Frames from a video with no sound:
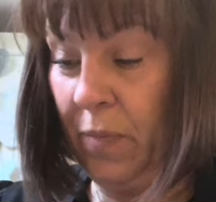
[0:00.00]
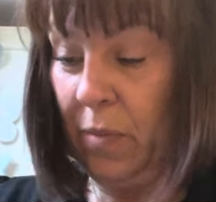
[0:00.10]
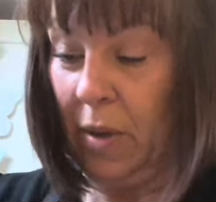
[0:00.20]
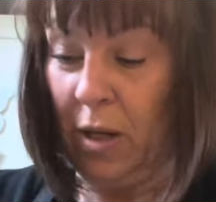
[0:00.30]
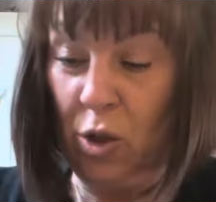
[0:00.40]

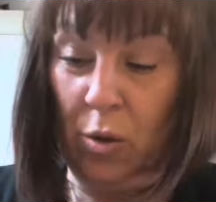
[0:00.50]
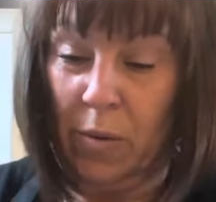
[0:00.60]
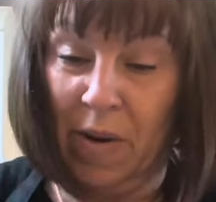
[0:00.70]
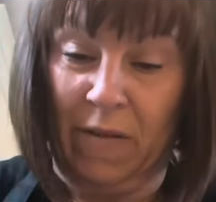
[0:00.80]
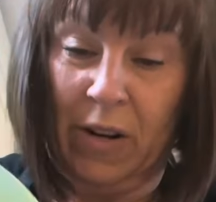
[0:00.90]
Make sure the
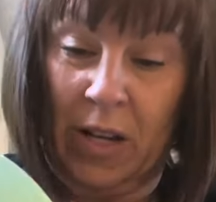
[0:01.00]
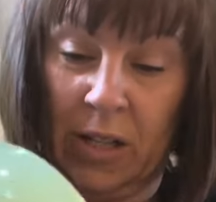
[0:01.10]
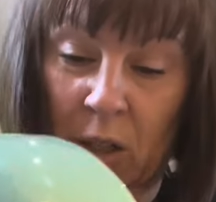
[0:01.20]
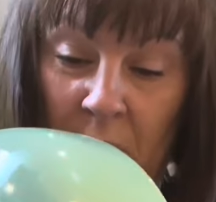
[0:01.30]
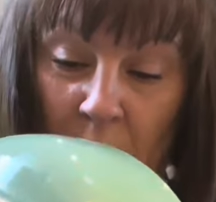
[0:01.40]

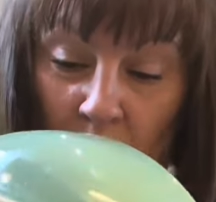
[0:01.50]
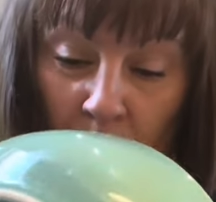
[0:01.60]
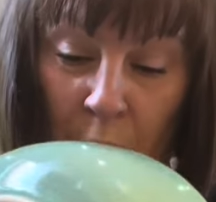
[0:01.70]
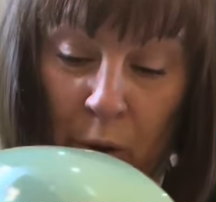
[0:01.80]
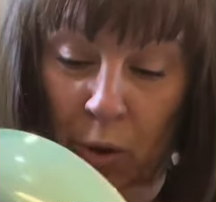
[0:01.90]
marinade's in all
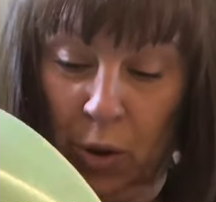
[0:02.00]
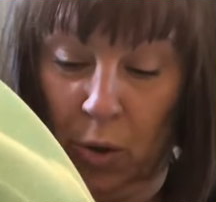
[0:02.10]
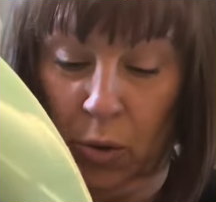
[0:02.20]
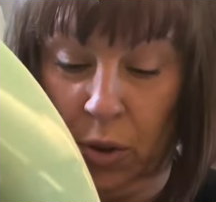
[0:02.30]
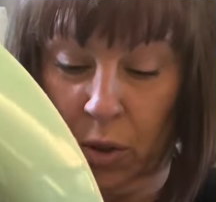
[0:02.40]
of those
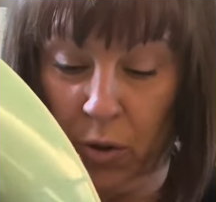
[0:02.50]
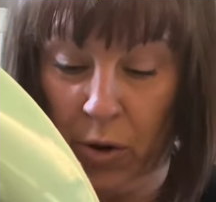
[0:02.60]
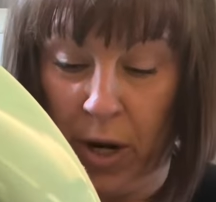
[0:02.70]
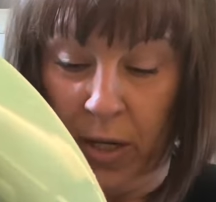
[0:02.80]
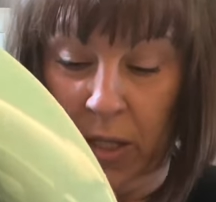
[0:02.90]
nooks and
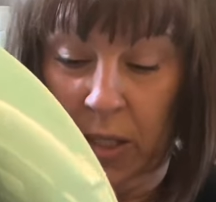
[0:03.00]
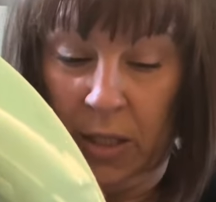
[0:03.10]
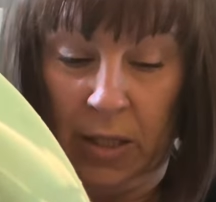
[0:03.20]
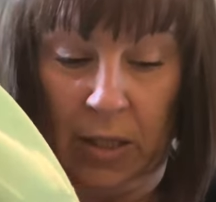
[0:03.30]
crannies.